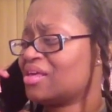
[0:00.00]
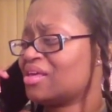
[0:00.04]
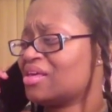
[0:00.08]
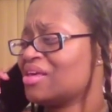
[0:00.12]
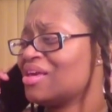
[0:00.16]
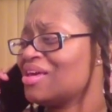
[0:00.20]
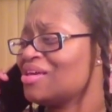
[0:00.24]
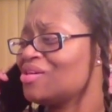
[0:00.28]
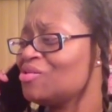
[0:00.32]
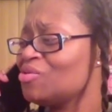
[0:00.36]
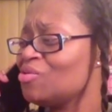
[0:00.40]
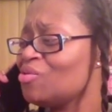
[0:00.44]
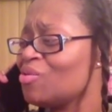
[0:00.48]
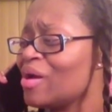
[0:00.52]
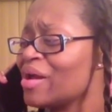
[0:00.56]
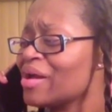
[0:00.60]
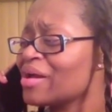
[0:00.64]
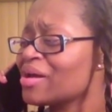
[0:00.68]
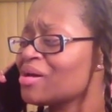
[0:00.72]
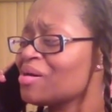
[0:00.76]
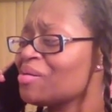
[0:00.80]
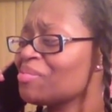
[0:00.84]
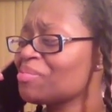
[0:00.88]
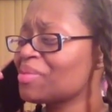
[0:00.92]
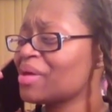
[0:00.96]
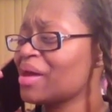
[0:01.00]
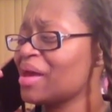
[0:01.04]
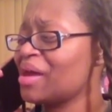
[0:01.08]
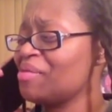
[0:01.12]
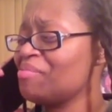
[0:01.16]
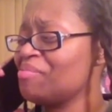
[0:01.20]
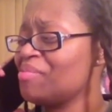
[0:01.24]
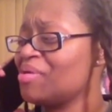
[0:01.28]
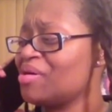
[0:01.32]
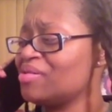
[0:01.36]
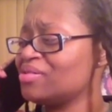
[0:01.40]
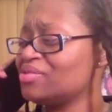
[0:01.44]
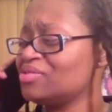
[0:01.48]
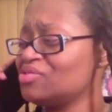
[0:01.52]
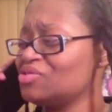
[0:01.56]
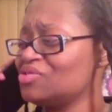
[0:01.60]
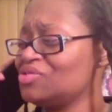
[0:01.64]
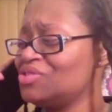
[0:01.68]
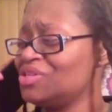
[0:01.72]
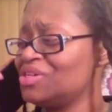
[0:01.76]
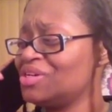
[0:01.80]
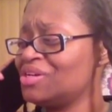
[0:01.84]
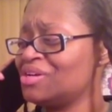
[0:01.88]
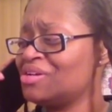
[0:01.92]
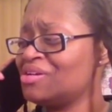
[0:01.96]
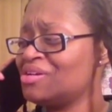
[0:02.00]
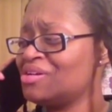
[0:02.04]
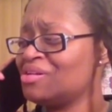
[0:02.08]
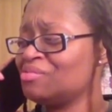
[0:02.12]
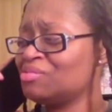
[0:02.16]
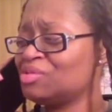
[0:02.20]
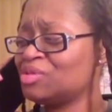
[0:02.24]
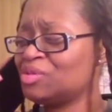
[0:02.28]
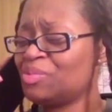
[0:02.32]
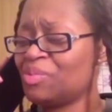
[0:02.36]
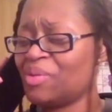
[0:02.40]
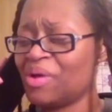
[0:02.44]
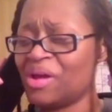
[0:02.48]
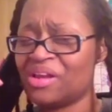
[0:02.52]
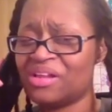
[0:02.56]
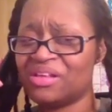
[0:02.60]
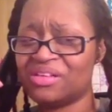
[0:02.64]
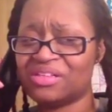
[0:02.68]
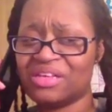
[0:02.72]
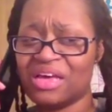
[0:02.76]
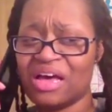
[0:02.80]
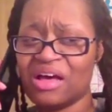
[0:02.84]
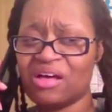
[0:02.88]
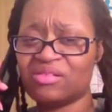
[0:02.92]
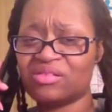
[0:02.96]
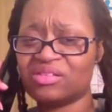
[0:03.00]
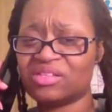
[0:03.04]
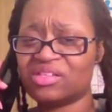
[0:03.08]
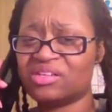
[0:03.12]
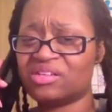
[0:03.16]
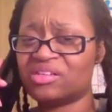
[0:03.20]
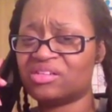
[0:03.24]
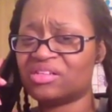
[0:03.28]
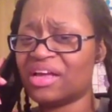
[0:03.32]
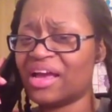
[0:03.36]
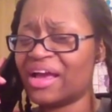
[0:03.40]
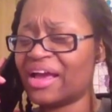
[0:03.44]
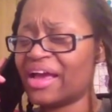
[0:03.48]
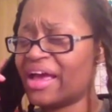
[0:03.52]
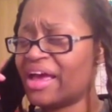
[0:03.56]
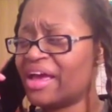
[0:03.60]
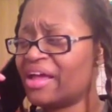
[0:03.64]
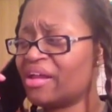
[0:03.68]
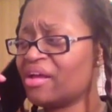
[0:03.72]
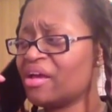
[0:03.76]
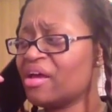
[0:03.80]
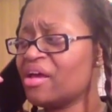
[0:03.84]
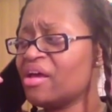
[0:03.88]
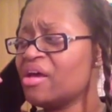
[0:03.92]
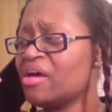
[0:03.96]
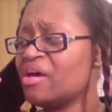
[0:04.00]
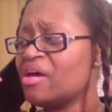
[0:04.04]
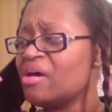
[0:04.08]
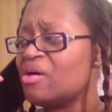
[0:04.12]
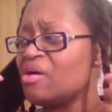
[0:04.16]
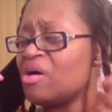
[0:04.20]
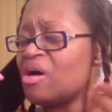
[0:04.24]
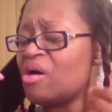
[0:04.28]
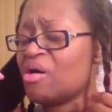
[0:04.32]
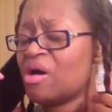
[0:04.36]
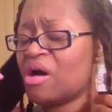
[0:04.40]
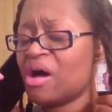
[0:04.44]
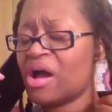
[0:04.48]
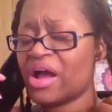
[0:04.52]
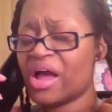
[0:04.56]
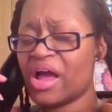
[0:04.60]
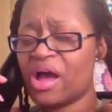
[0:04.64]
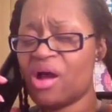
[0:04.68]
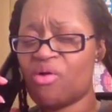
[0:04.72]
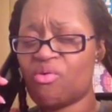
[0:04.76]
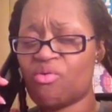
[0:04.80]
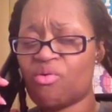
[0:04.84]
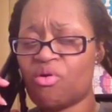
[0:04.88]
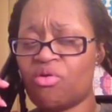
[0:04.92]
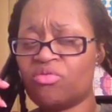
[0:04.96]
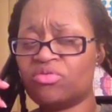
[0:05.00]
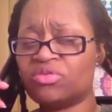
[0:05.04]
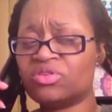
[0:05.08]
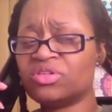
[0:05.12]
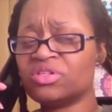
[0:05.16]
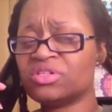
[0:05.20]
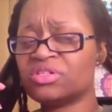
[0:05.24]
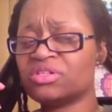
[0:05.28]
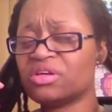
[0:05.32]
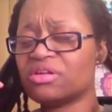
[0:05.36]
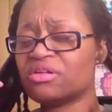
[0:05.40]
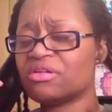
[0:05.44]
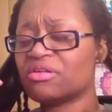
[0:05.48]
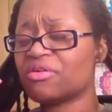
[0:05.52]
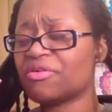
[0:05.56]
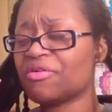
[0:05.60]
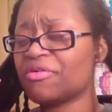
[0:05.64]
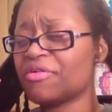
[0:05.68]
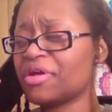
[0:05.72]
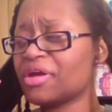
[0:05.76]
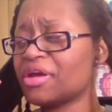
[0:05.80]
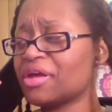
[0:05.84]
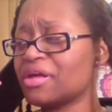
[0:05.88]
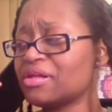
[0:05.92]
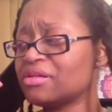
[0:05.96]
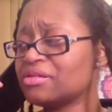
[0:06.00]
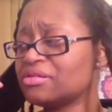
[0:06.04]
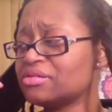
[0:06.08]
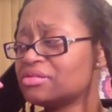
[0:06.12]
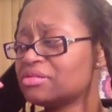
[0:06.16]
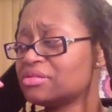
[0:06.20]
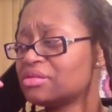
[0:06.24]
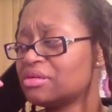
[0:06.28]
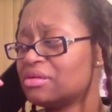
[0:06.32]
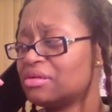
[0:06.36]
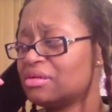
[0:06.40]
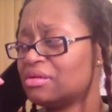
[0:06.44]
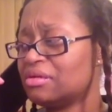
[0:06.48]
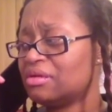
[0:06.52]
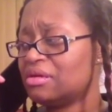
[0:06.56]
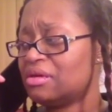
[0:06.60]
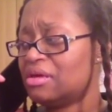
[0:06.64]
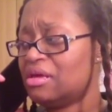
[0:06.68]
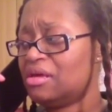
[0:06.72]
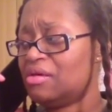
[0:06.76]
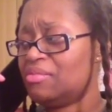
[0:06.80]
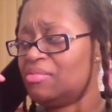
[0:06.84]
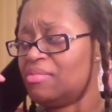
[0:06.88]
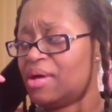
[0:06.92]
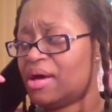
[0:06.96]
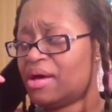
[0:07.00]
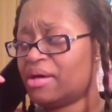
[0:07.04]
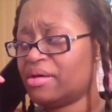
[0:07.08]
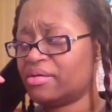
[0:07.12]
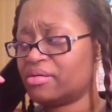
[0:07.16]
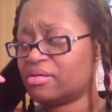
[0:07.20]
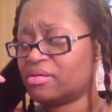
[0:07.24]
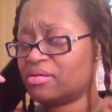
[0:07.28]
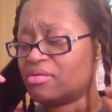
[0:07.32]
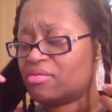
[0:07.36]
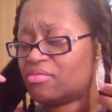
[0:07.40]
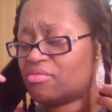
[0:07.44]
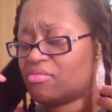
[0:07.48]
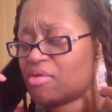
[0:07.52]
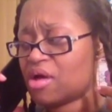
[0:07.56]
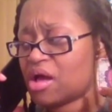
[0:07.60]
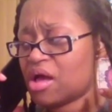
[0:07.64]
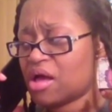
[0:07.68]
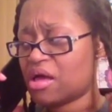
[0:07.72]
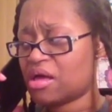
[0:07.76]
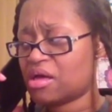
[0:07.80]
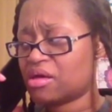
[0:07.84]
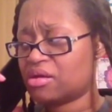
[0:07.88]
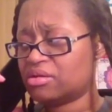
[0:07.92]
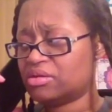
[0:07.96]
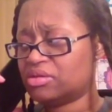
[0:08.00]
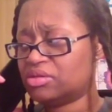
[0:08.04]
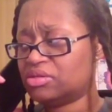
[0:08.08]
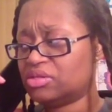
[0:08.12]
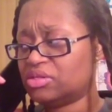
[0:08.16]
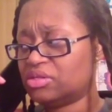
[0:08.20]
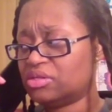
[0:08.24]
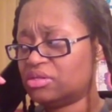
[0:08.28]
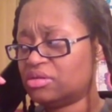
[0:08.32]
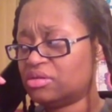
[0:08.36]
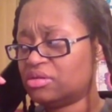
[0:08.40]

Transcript: Can you wake up Kamari so she can come spray this house? Cause I got I got roaches and crickets in my garage.